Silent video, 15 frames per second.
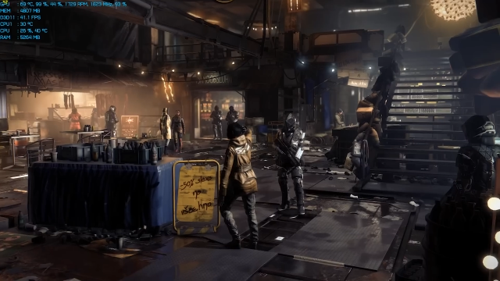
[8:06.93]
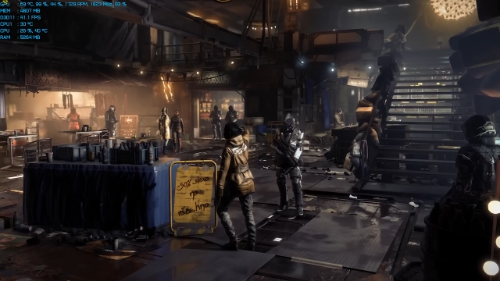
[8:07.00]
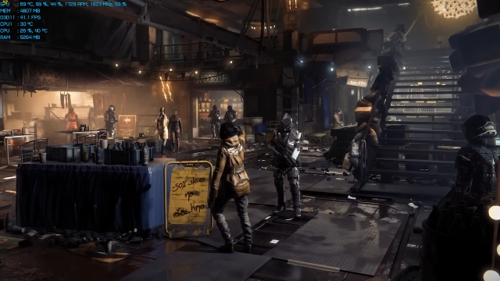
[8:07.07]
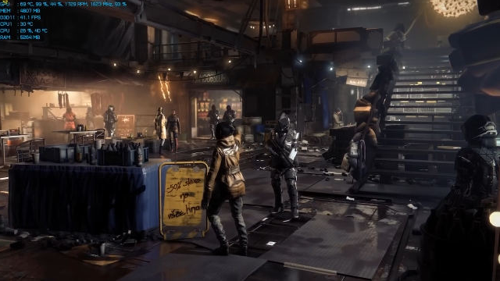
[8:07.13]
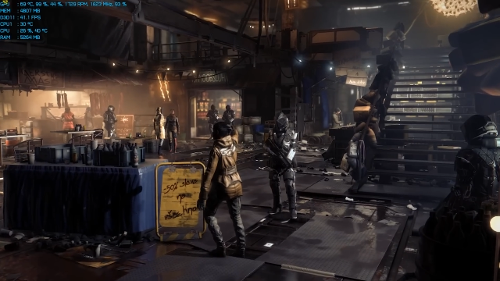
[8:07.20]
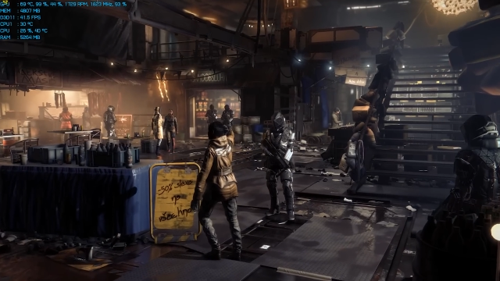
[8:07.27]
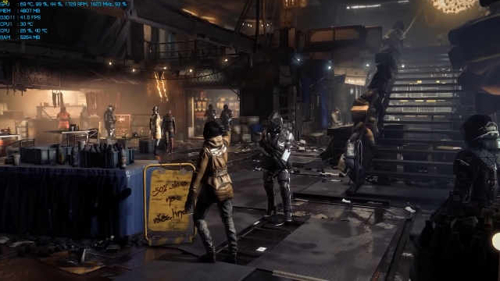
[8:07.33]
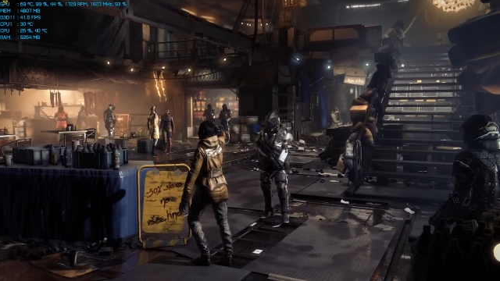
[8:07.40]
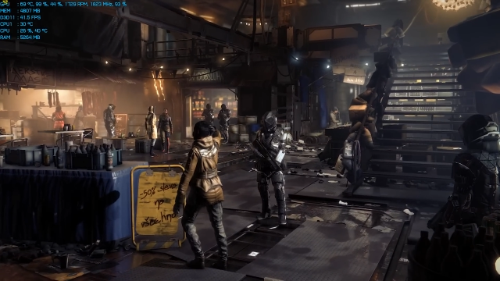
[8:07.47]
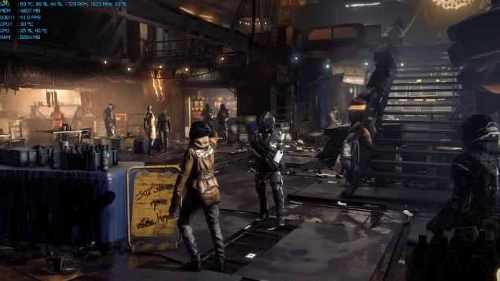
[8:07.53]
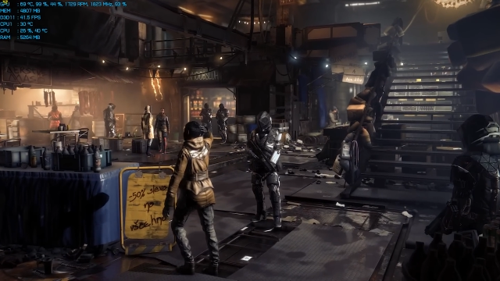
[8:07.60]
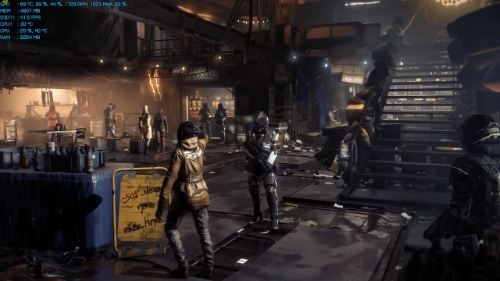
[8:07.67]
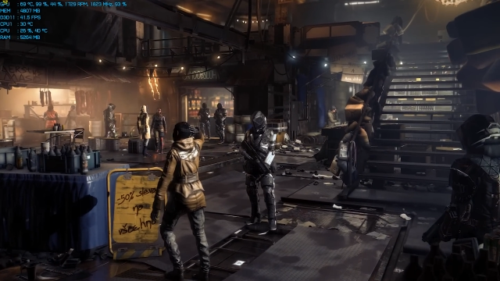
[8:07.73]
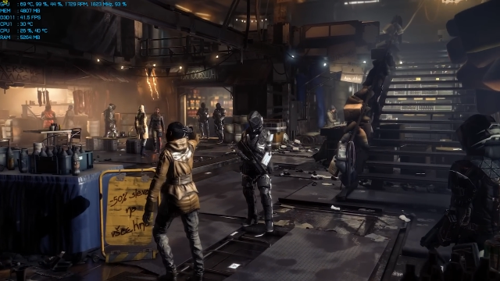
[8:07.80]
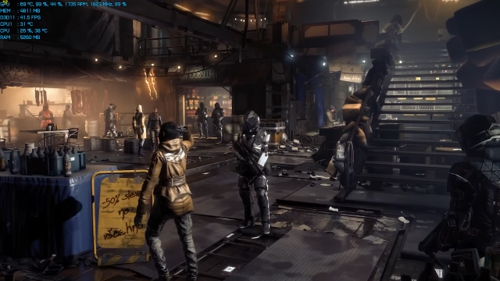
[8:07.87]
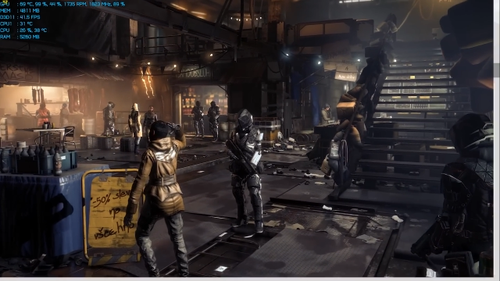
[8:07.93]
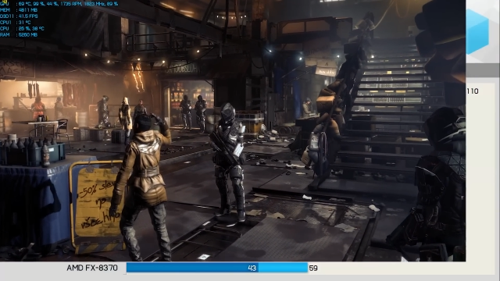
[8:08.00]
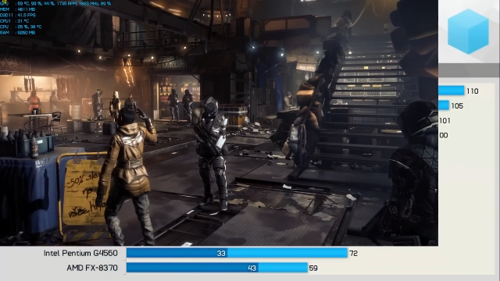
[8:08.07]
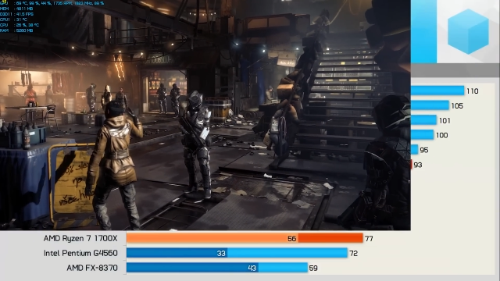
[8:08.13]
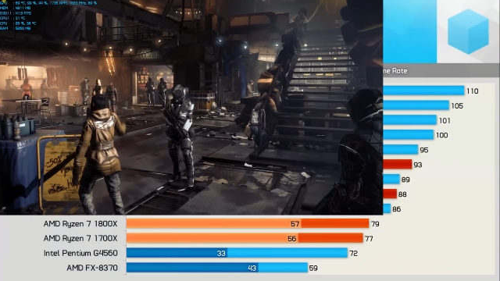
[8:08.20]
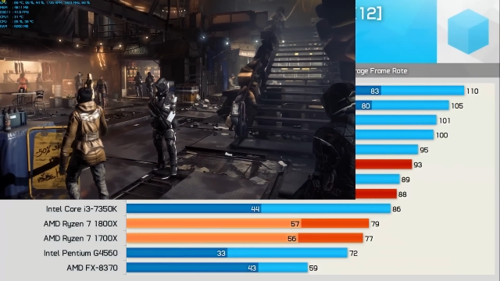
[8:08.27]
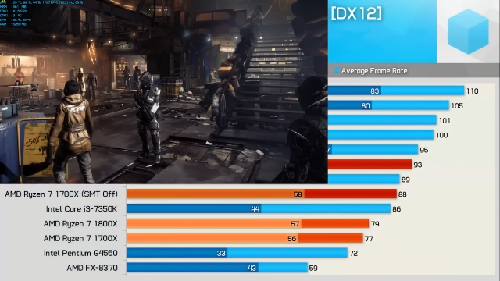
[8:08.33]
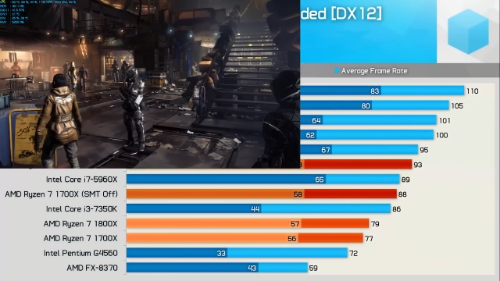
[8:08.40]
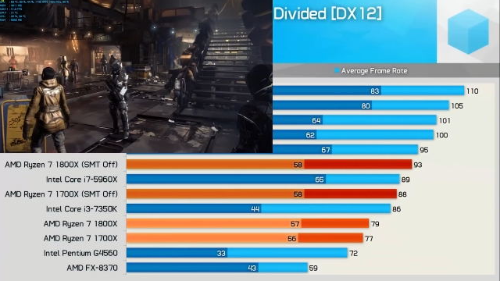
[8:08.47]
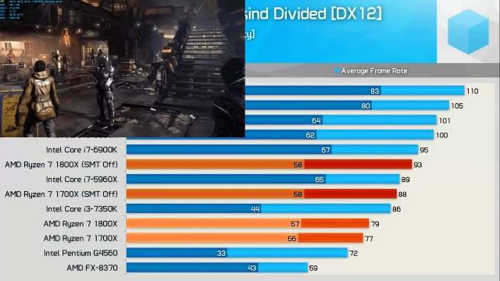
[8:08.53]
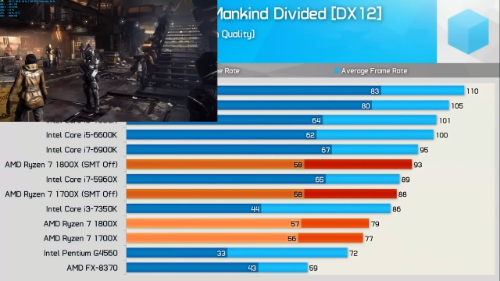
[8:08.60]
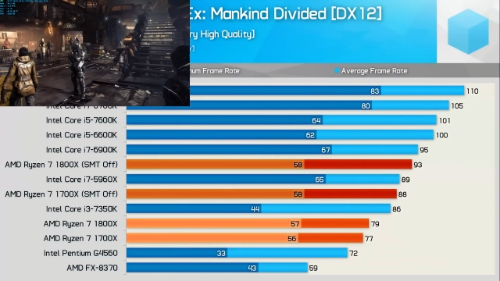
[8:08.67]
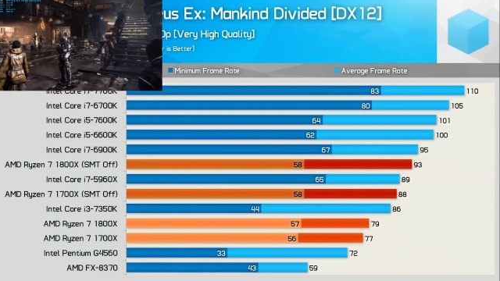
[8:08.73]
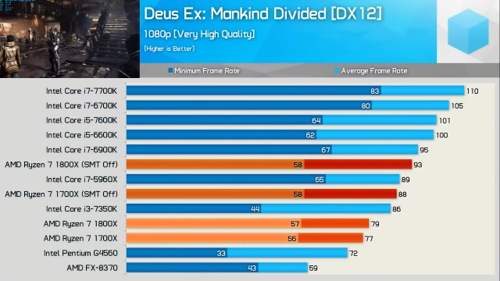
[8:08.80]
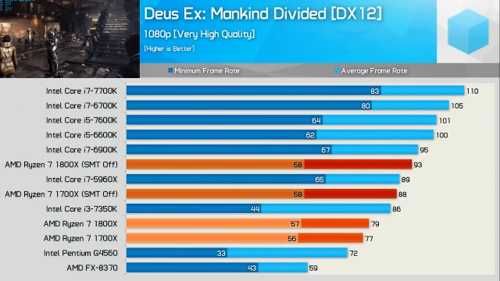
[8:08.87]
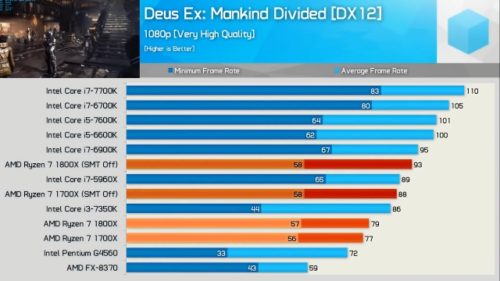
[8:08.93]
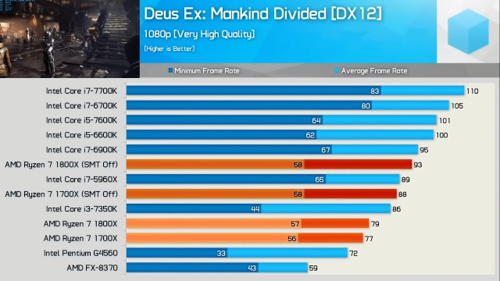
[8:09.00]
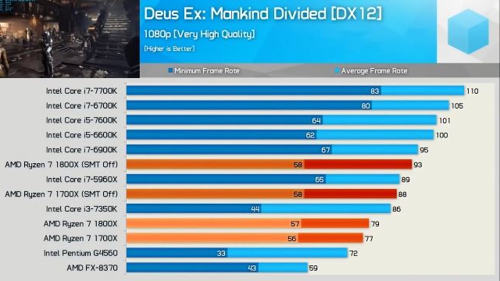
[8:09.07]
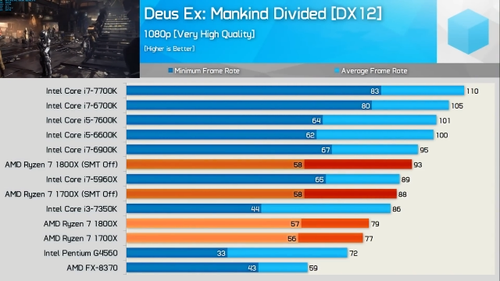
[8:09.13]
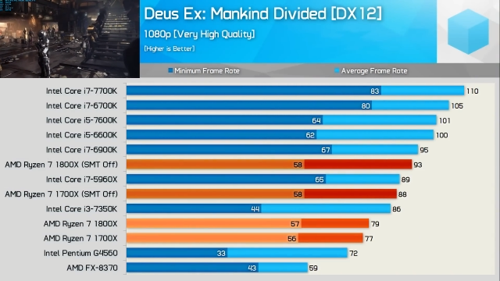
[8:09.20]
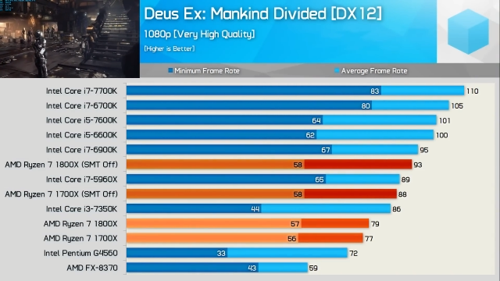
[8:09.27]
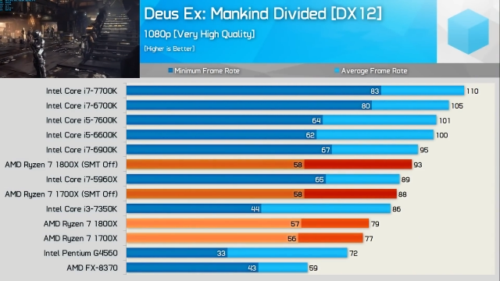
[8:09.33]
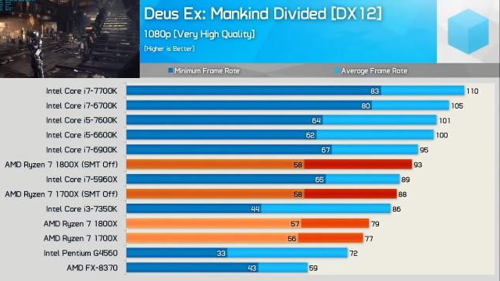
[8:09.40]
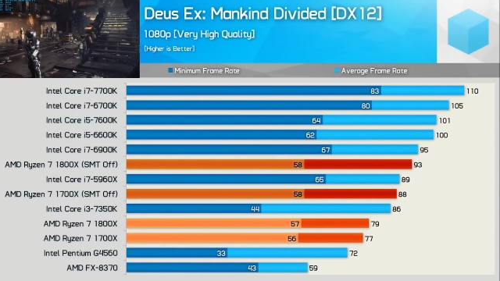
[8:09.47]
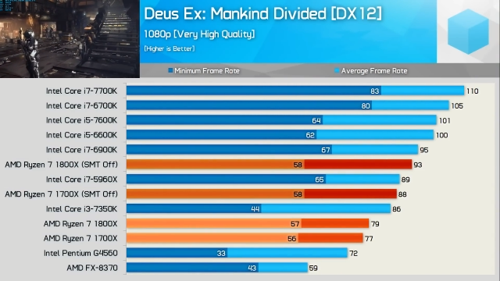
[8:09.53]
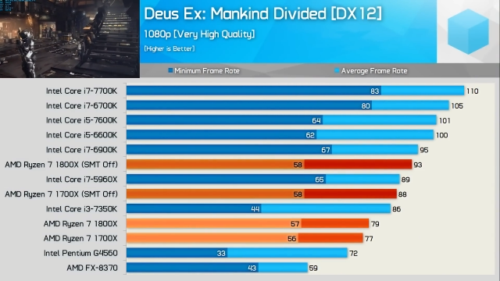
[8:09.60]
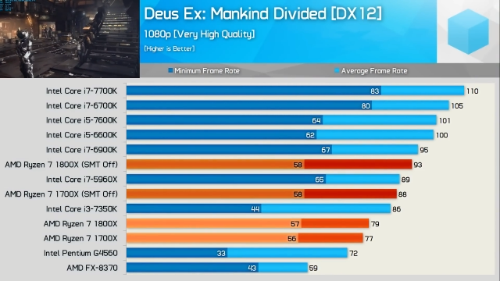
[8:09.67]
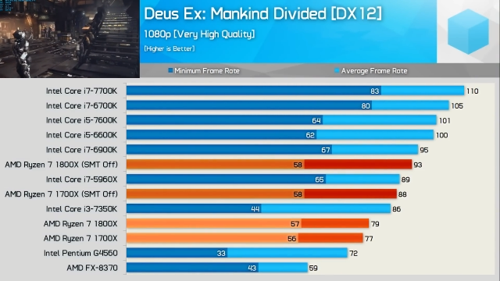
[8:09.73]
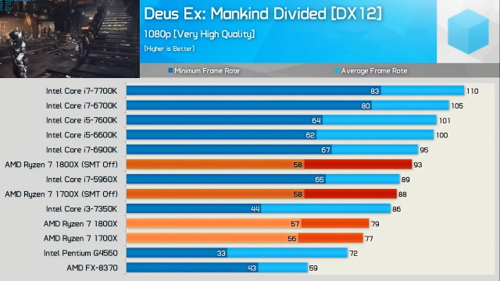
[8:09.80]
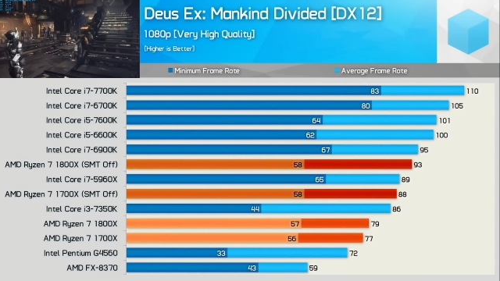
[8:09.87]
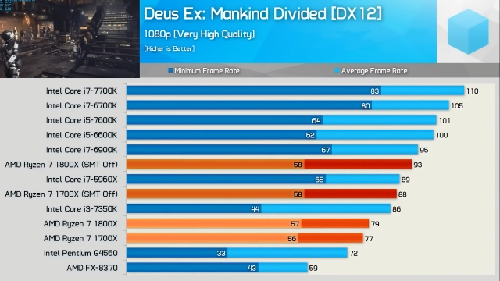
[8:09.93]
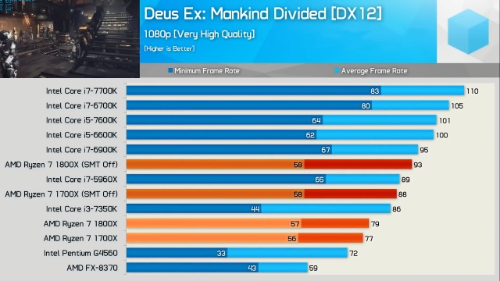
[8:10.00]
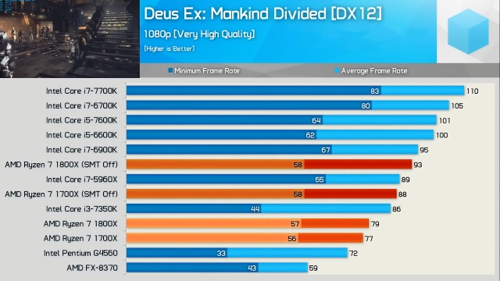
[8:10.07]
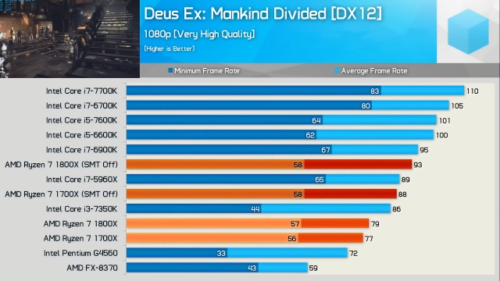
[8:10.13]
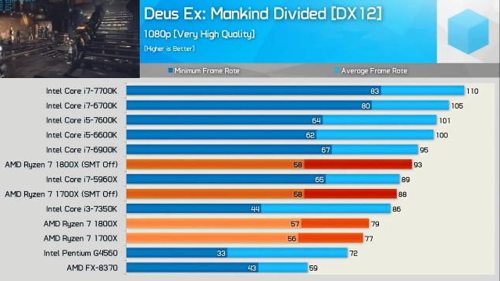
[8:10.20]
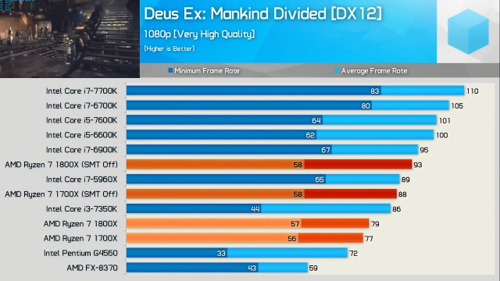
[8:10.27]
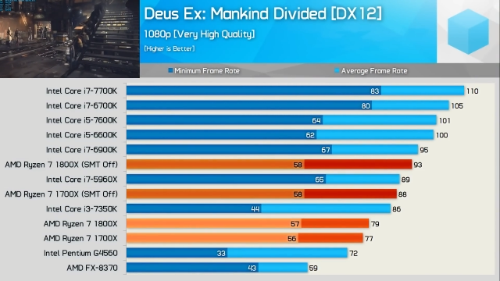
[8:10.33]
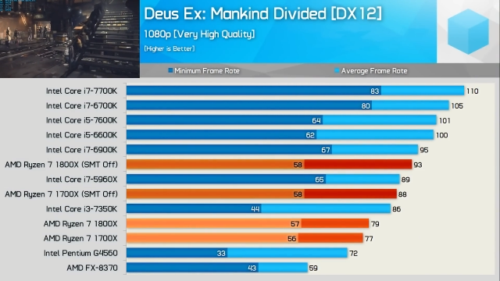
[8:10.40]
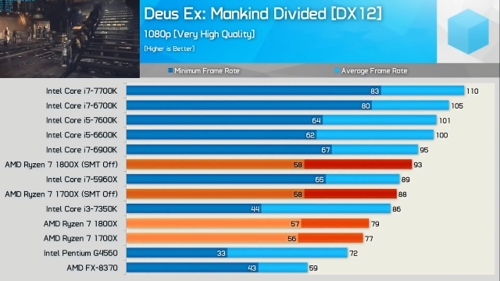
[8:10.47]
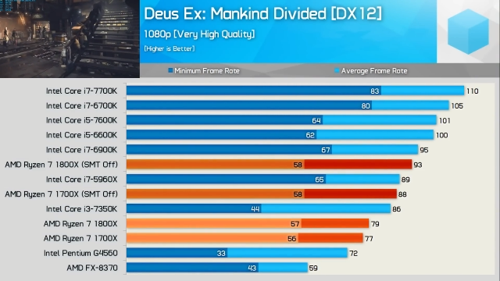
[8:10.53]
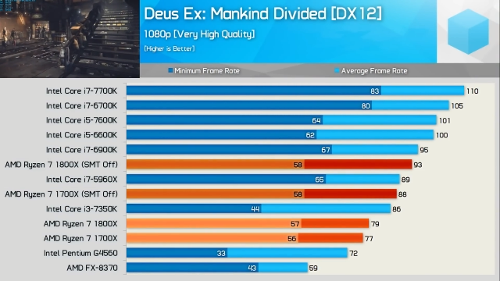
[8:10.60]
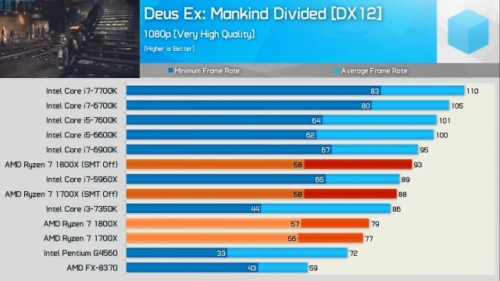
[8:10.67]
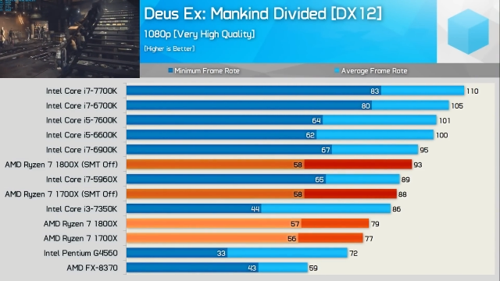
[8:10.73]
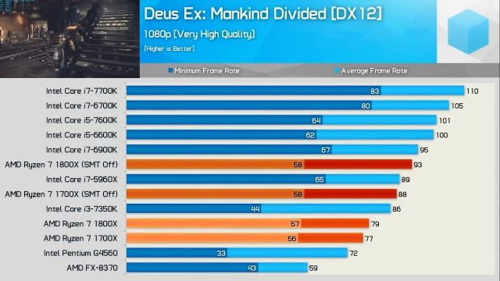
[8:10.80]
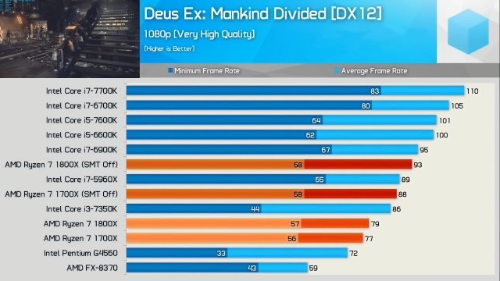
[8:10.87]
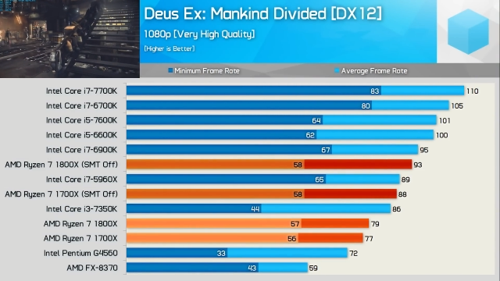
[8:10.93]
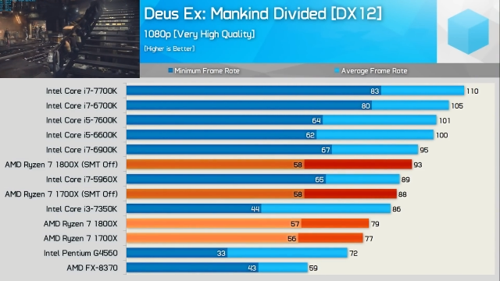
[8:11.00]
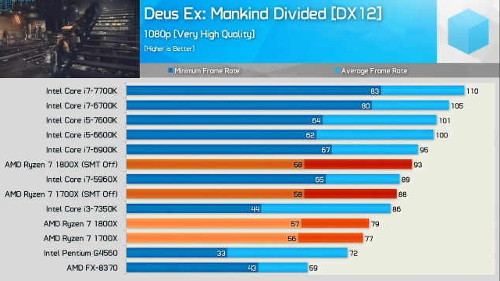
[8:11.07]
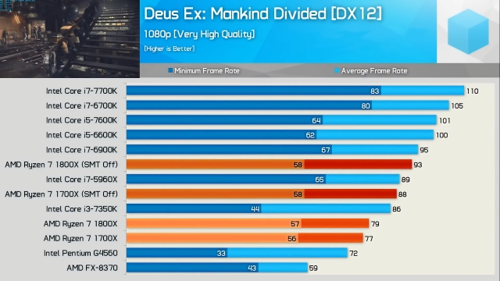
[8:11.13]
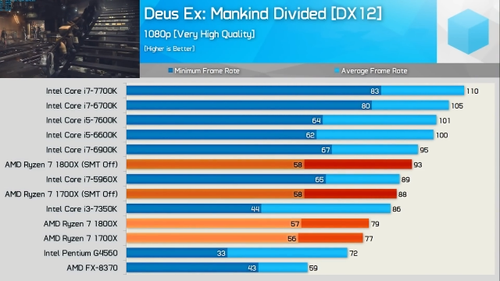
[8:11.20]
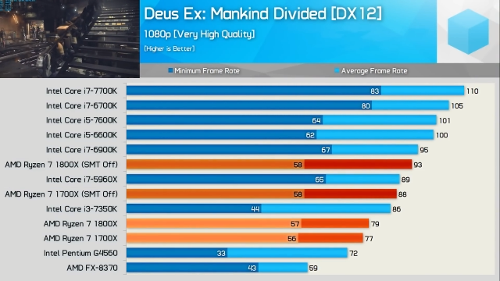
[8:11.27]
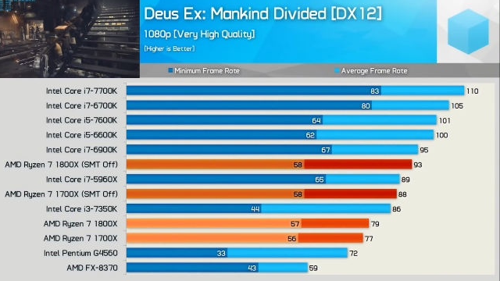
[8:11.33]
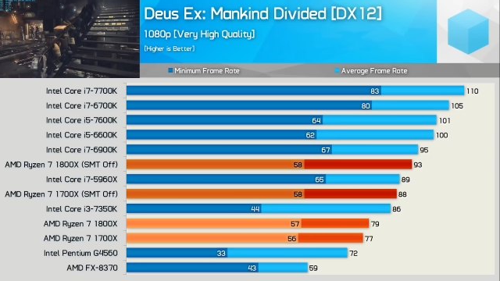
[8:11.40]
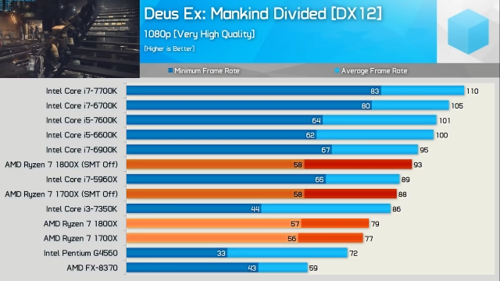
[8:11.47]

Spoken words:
No face is visible, so there are no lips to read.